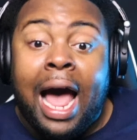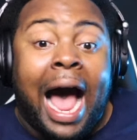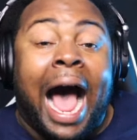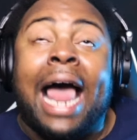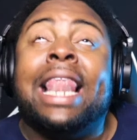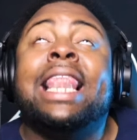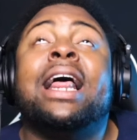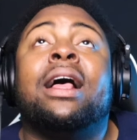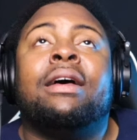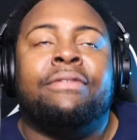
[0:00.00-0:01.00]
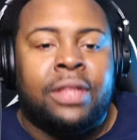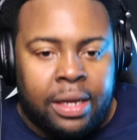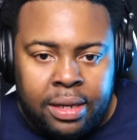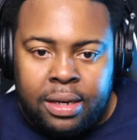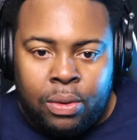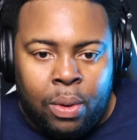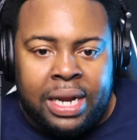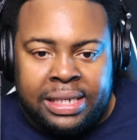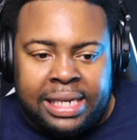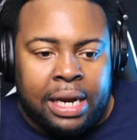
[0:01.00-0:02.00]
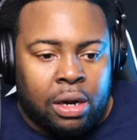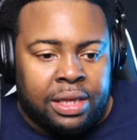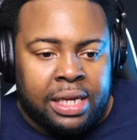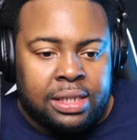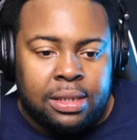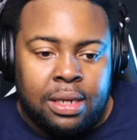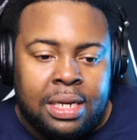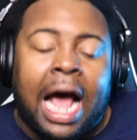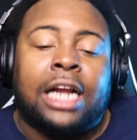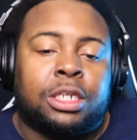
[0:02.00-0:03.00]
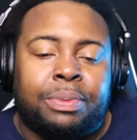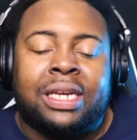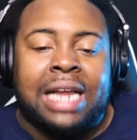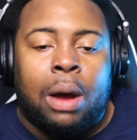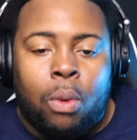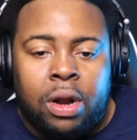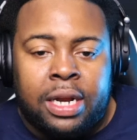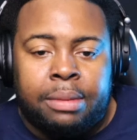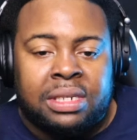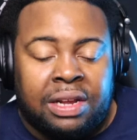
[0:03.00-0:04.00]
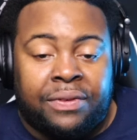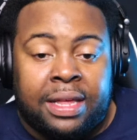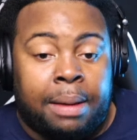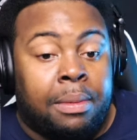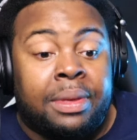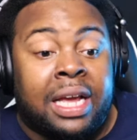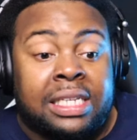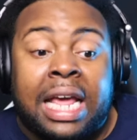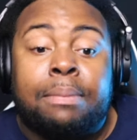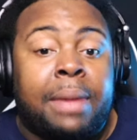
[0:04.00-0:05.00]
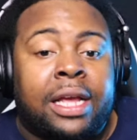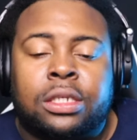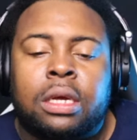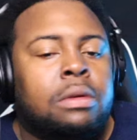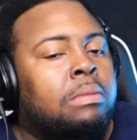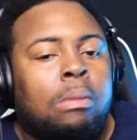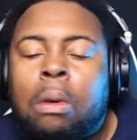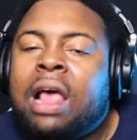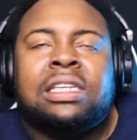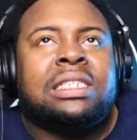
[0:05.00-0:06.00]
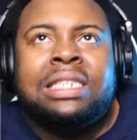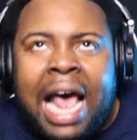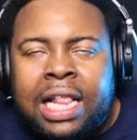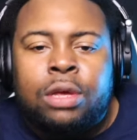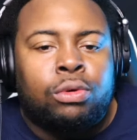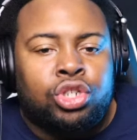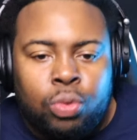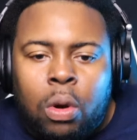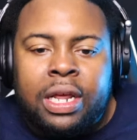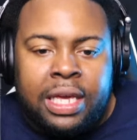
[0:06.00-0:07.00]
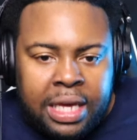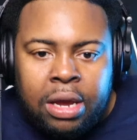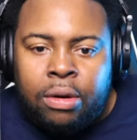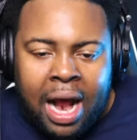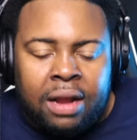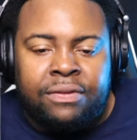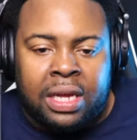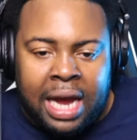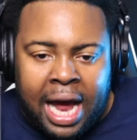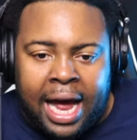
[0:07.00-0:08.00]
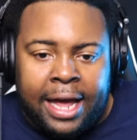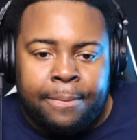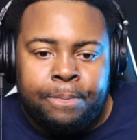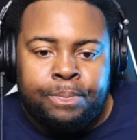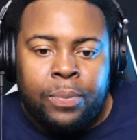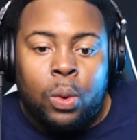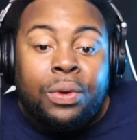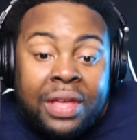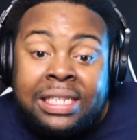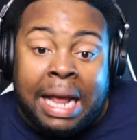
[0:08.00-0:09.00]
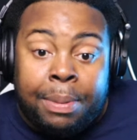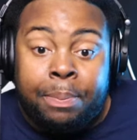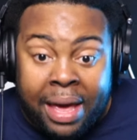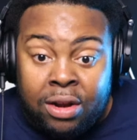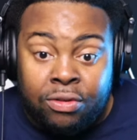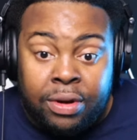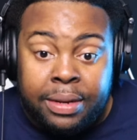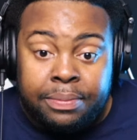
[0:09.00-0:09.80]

I loved what he said on this. Not just because I wanted him and stuff like that, but because it's exactly what you want to hear out of a guy with his type of pedigree.